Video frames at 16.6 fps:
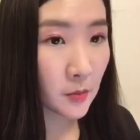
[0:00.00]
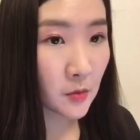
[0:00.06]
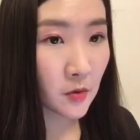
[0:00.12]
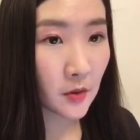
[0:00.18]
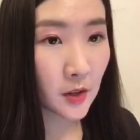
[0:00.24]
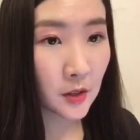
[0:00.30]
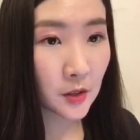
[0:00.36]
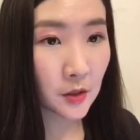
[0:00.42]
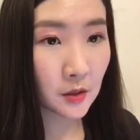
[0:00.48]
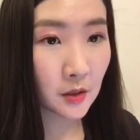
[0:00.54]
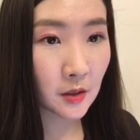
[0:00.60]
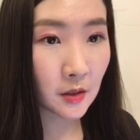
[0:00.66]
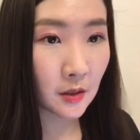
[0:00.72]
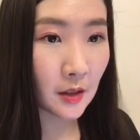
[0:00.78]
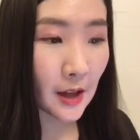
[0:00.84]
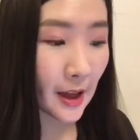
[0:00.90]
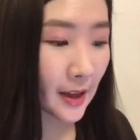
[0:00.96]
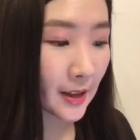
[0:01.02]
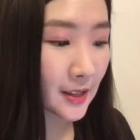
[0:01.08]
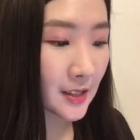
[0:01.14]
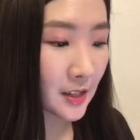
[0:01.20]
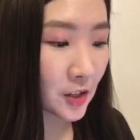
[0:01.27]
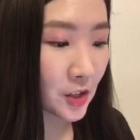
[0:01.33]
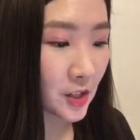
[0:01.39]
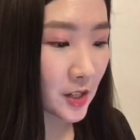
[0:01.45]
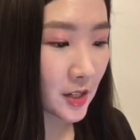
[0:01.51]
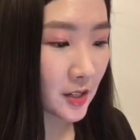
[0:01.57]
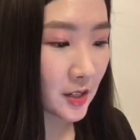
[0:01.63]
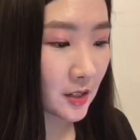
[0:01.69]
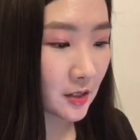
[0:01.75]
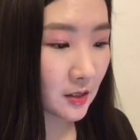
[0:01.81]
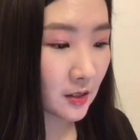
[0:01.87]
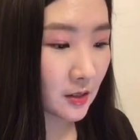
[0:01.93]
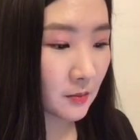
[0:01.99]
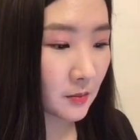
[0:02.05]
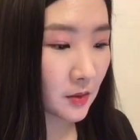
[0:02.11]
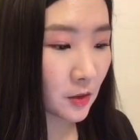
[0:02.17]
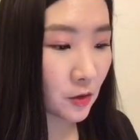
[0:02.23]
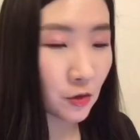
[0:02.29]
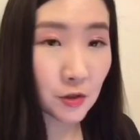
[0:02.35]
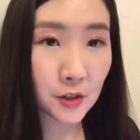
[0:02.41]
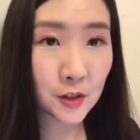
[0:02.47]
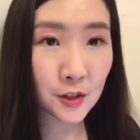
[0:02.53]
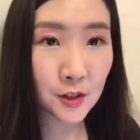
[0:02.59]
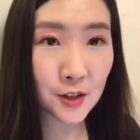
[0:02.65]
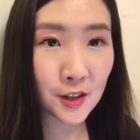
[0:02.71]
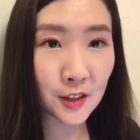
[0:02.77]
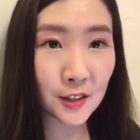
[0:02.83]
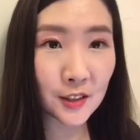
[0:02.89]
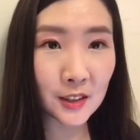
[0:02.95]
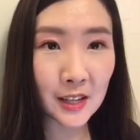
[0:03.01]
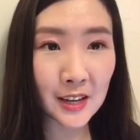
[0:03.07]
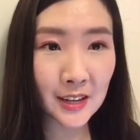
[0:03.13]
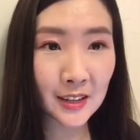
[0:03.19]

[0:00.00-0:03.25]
we're gonna move on to her legs, and she has some interesting